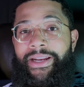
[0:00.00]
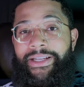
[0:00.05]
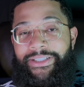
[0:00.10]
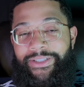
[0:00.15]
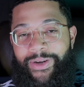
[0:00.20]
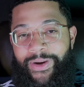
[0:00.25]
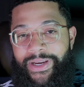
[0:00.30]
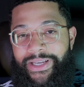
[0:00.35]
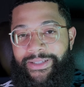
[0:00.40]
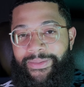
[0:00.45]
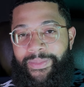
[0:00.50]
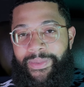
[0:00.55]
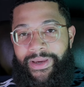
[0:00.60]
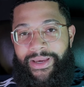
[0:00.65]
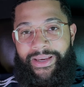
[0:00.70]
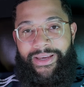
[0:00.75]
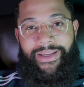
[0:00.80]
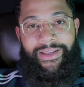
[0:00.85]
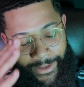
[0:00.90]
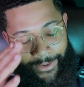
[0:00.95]
It's
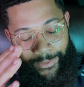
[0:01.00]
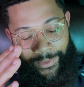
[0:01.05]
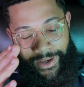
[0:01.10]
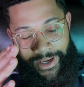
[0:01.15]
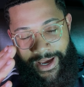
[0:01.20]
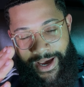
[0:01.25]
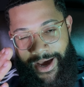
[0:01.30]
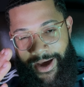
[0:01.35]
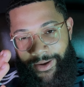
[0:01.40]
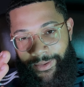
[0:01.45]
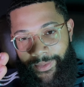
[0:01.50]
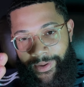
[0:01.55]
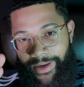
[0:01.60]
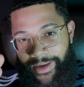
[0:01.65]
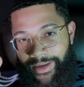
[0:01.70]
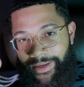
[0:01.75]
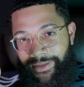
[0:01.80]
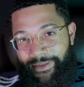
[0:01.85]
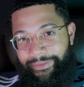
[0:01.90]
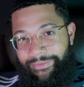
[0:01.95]
Kriispy, and we out,
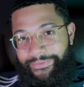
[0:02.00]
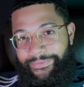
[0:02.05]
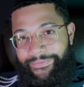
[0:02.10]
man.